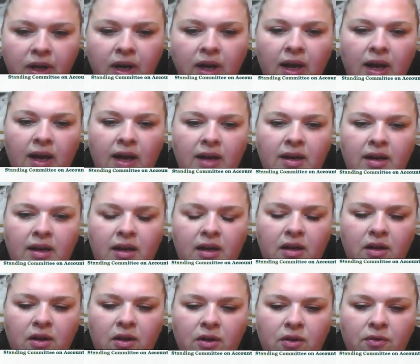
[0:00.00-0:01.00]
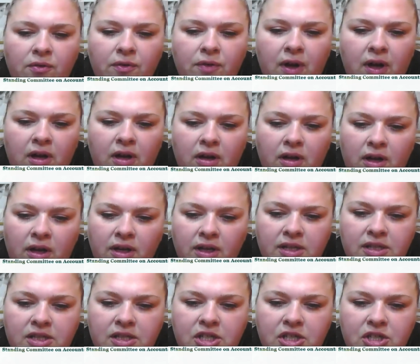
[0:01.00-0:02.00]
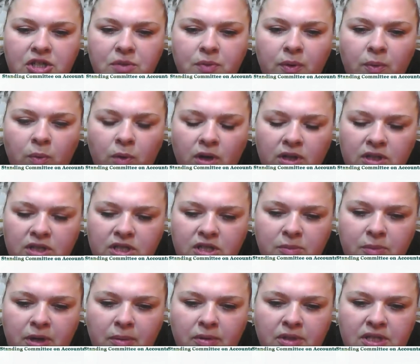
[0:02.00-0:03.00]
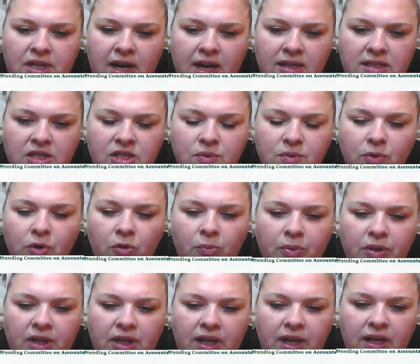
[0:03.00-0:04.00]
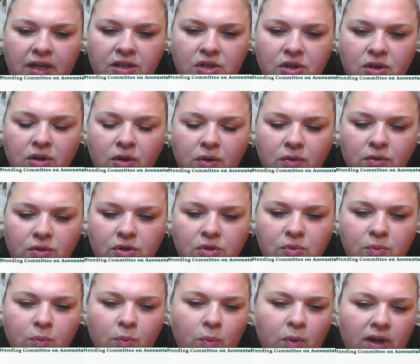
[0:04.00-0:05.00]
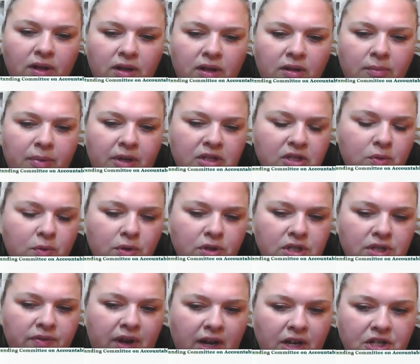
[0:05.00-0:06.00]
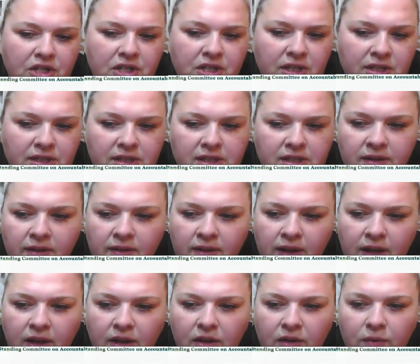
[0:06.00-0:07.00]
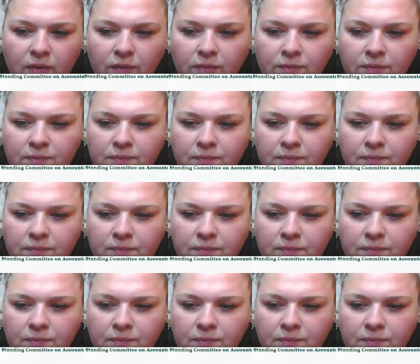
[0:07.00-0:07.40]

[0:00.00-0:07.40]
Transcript: and if a constituent wants to be able to access the road but the gate is closed, what the best course of action is. Thank you.